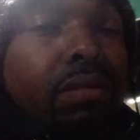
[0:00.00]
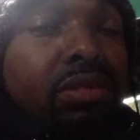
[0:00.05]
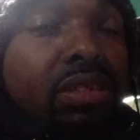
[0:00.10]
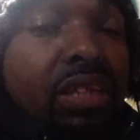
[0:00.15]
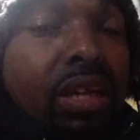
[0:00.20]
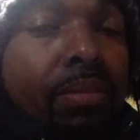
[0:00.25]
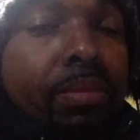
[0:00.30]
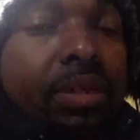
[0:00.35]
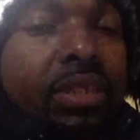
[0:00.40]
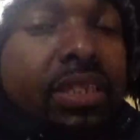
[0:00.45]

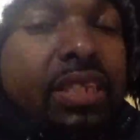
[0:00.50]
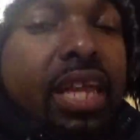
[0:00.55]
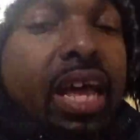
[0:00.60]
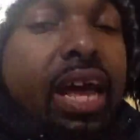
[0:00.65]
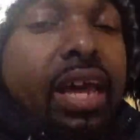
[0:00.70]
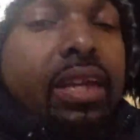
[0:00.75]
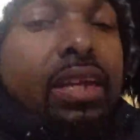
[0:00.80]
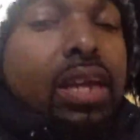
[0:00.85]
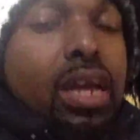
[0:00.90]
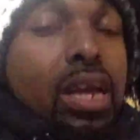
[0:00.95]
some is
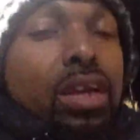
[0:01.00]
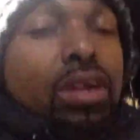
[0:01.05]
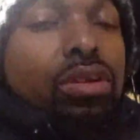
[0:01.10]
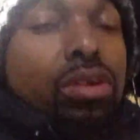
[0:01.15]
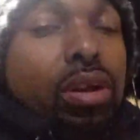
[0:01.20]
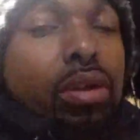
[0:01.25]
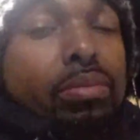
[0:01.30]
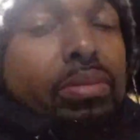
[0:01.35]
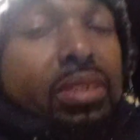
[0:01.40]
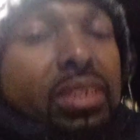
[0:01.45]
not. You know
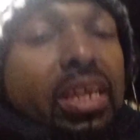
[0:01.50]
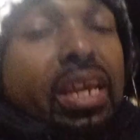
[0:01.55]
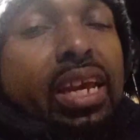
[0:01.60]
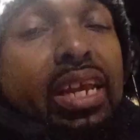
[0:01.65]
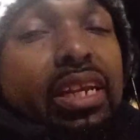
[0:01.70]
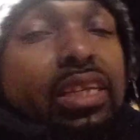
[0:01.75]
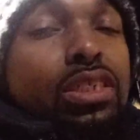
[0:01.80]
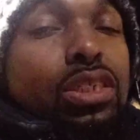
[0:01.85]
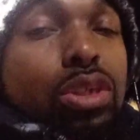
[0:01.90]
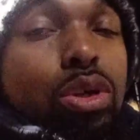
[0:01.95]
what I'm saying?
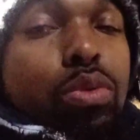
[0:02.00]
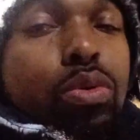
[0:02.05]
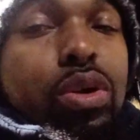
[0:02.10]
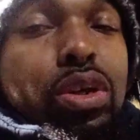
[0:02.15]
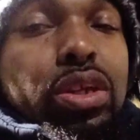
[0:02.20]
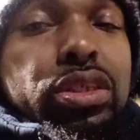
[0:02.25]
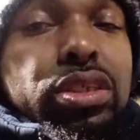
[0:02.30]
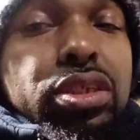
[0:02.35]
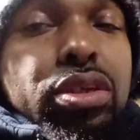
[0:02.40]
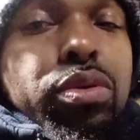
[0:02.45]
And so on
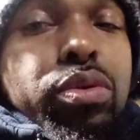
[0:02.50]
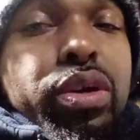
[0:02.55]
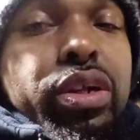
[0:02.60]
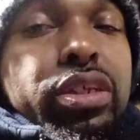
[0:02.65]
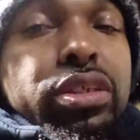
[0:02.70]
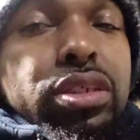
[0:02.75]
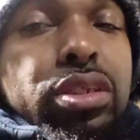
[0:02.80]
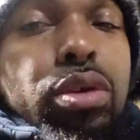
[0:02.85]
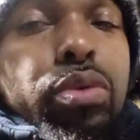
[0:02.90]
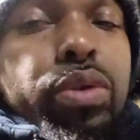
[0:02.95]
and so on and
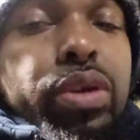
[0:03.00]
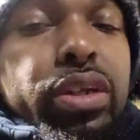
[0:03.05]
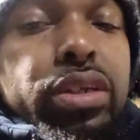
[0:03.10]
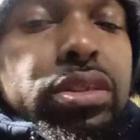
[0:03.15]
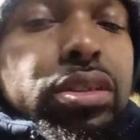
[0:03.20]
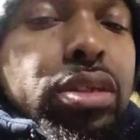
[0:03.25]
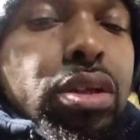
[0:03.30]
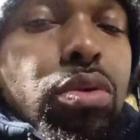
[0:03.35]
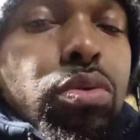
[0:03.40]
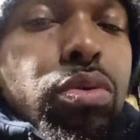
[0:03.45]
so on and
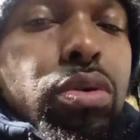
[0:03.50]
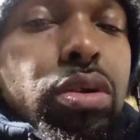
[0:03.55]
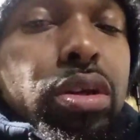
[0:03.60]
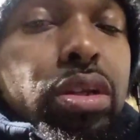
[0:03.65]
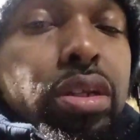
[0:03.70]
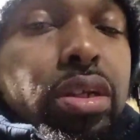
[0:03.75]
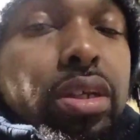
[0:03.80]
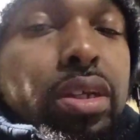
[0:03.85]
so on.